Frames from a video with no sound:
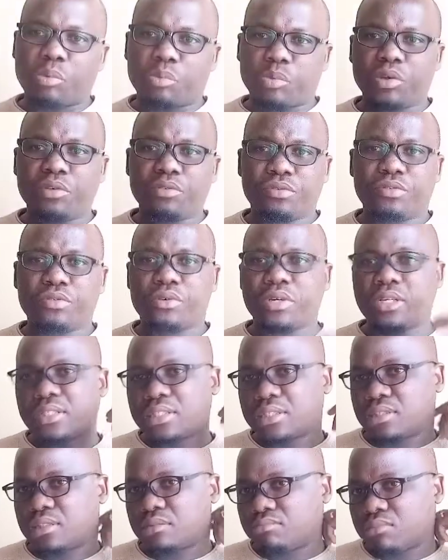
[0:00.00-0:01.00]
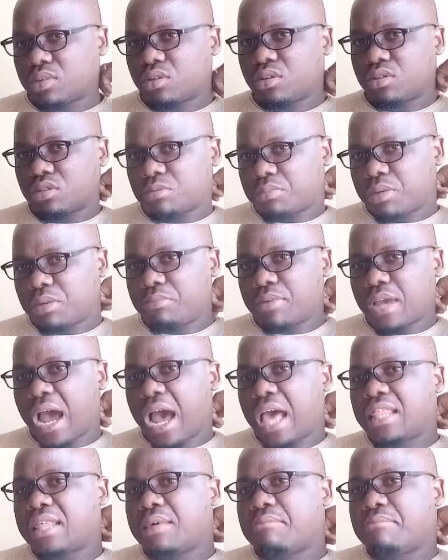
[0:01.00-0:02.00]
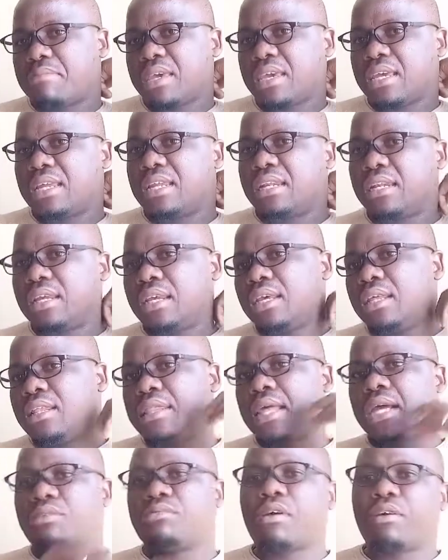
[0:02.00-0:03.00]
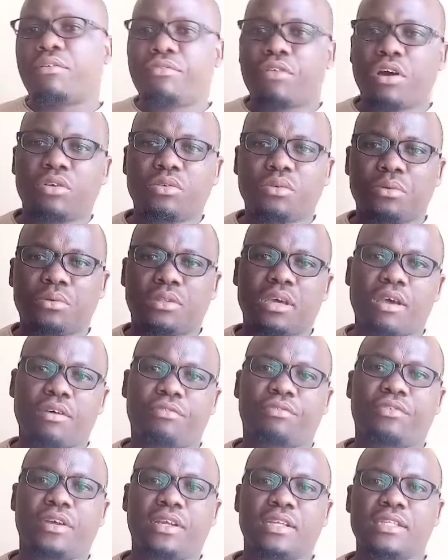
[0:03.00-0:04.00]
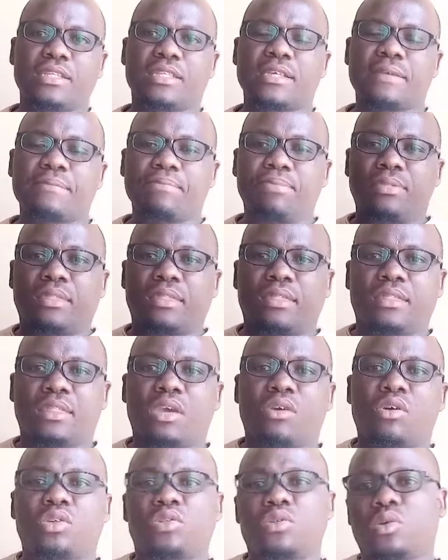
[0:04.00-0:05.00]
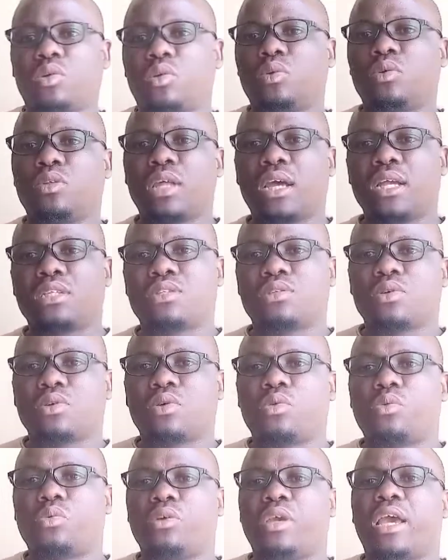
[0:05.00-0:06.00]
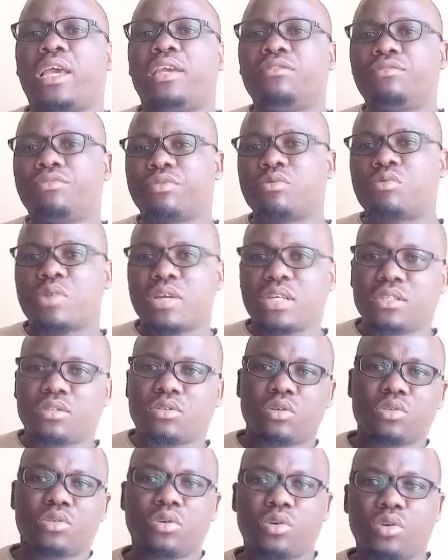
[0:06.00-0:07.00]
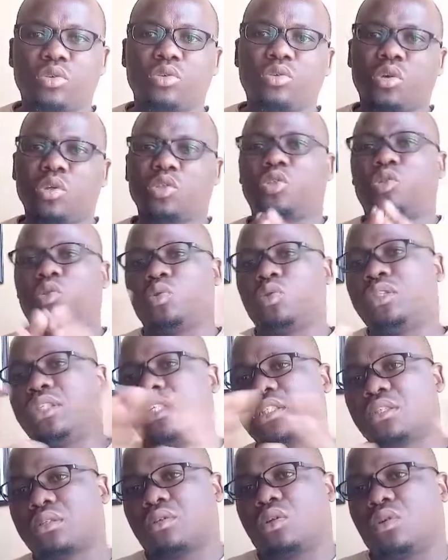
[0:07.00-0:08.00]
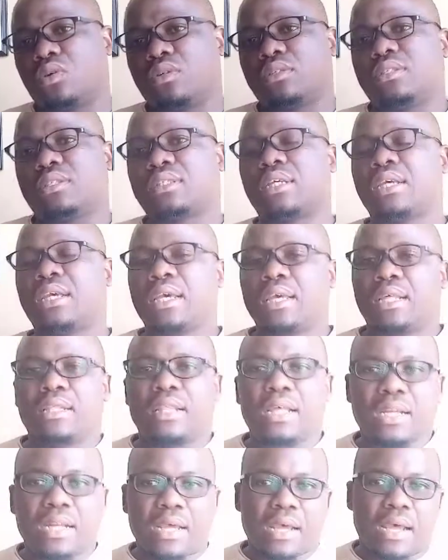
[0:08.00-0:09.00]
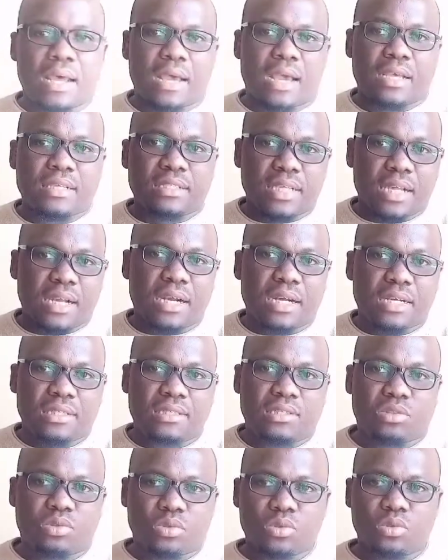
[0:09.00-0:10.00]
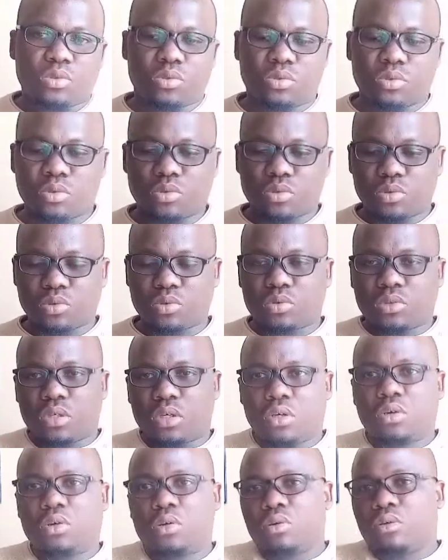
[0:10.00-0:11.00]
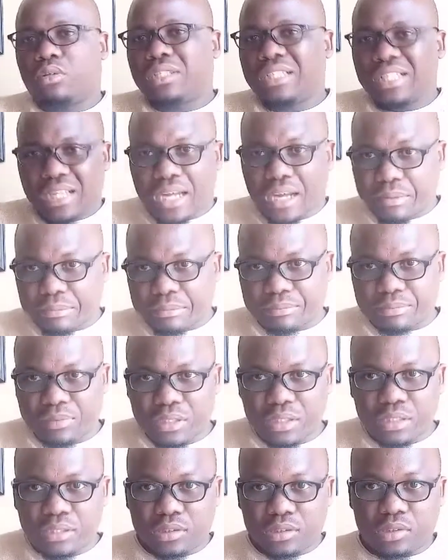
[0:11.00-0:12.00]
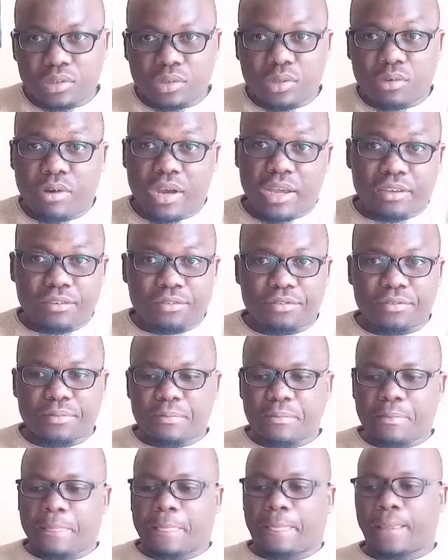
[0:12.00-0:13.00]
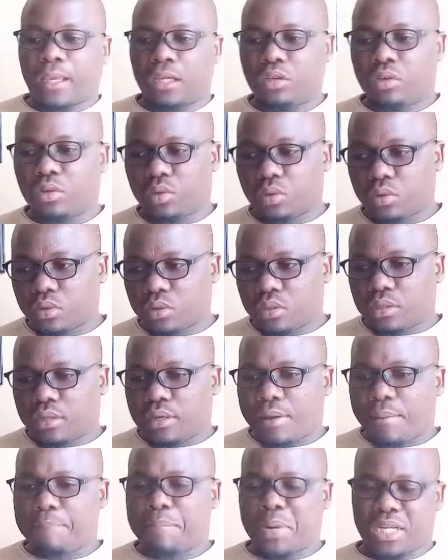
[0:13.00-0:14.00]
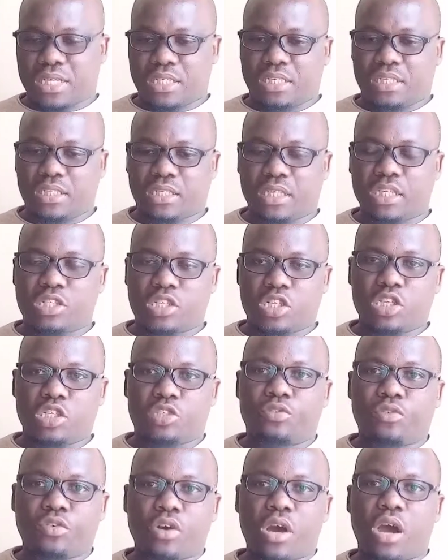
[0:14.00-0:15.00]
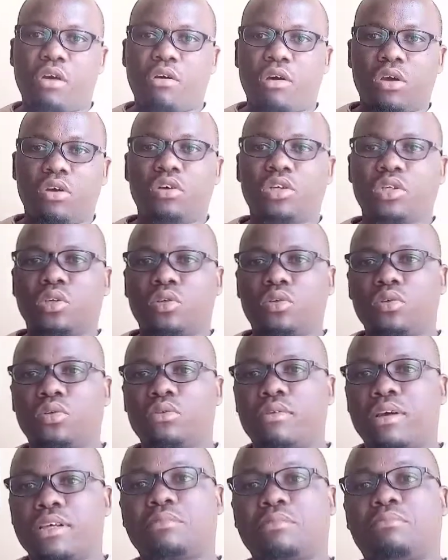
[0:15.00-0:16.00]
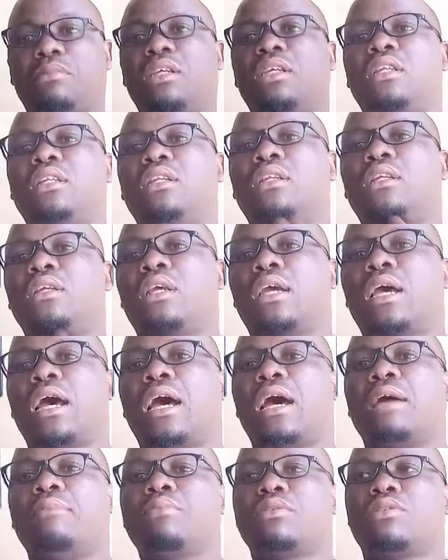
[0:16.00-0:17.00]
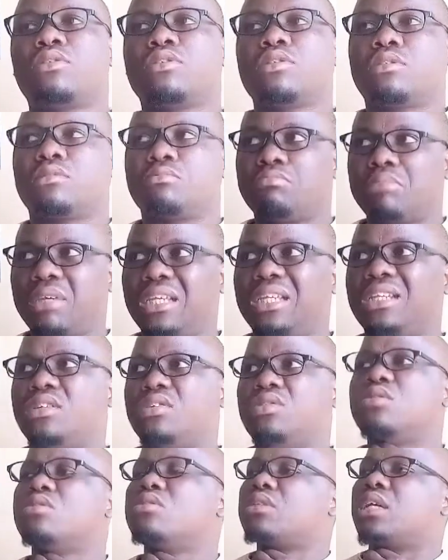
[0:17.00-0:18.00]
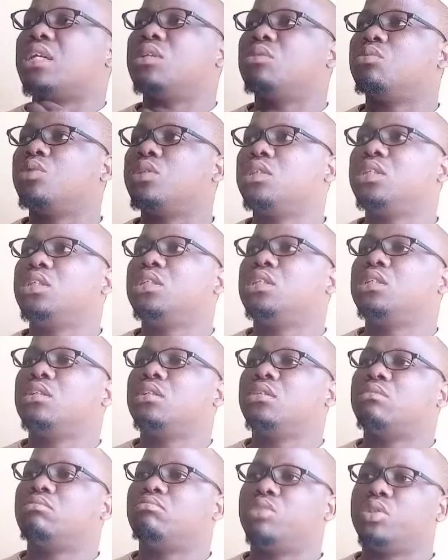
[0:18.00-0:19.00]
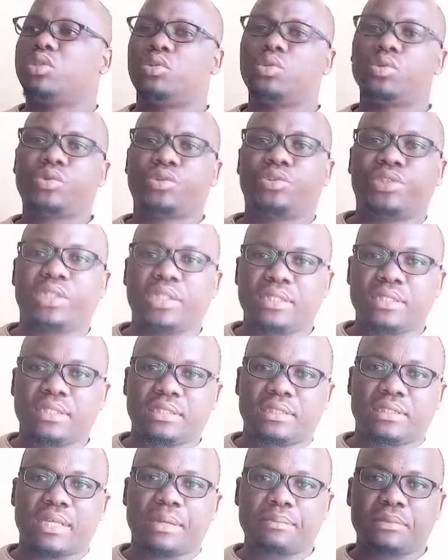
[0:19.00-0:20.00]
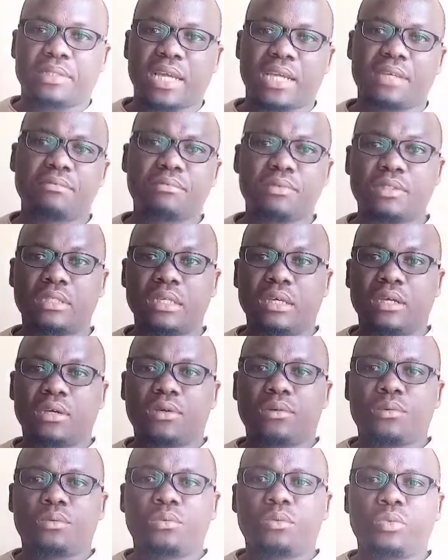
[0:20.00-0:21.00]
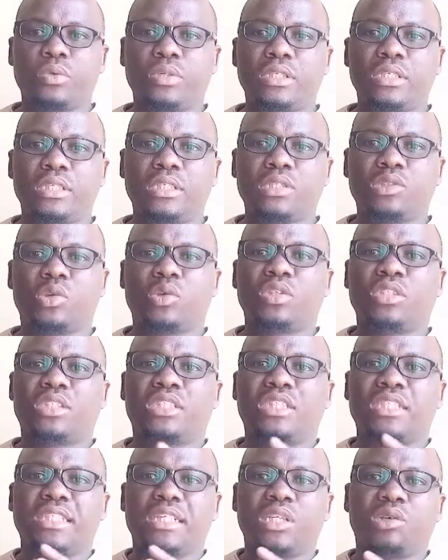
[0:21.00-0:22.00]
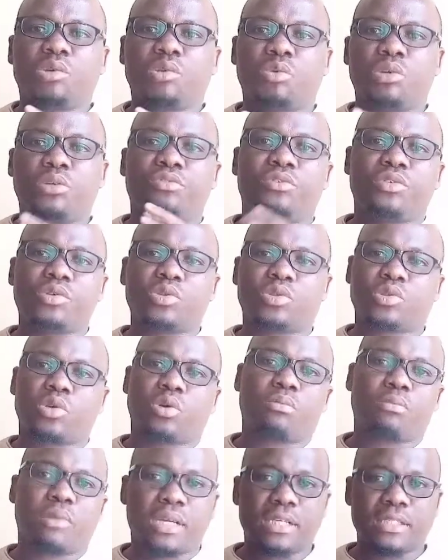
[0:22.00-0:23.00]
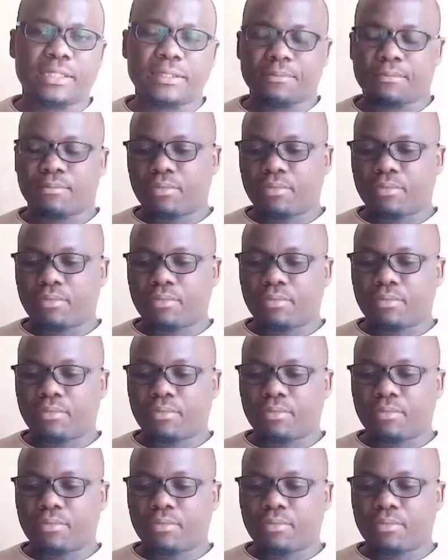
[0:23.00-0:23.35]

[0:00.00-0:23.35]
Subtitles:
group influence, because maybe other men that we are found with our friends, they also do that. So we are influenced also not to disclose that our salaries to or income to your wife, you know. But it is for our own good as men, because men usually we do things sometimes we don't review so much,